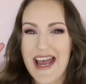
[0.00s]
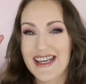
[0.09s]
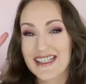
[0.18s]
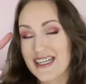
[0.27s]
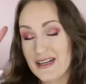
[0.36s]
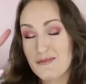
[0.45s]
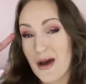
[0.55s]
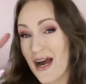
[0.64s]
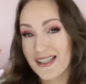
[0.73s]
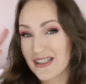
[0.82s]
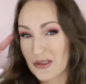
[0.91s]
And in
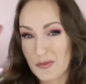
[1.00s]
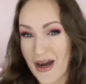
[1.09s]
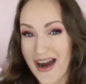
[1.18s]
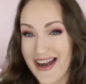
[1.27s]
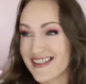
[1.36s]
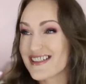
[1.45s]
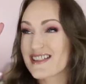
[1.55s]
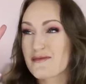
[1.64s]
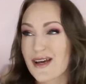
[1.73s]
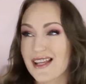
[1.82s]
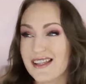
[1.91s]
my little
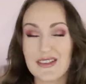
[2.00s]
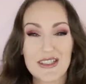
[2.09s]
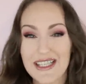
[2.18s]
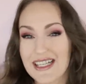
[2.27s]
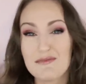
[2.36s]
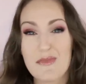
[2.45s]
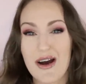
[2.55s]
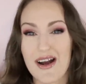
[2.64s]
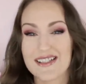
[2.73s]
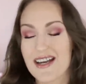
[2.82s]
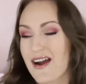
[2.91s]
mind, my little kid
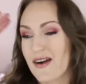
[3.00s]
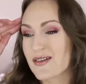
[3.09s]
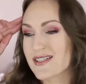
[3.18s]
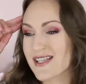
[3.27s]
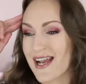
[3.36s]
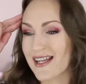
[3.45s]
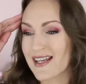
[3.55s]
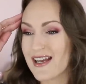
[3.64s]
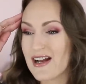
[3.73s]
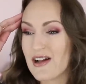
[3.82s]
mind, I was like,